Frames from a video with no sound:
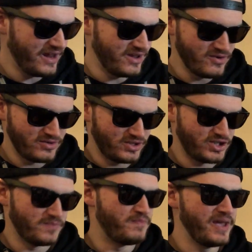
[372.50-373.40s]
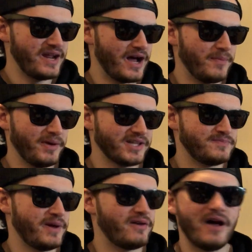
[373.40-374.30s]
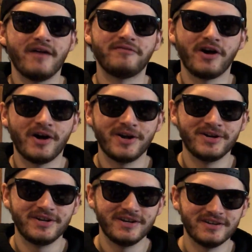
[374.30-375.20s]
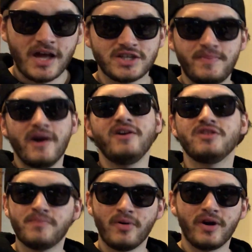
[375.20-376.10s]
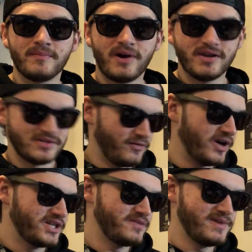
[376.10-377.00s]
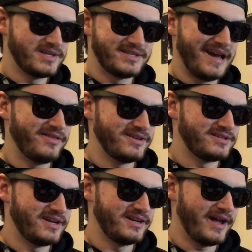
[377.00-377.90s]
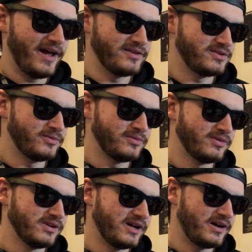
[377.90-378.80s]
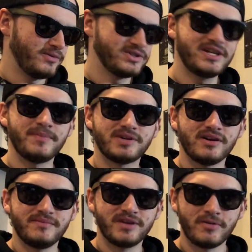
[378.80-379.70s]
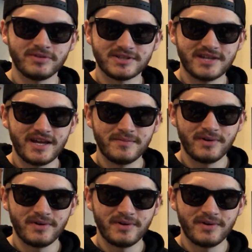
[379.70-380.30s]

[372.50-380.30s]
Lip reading: and used and just beat up like it's been around for 100 years. I'll spare you the boring parts of watching me sand this thing down, so we'll skip till I'm done with the sanding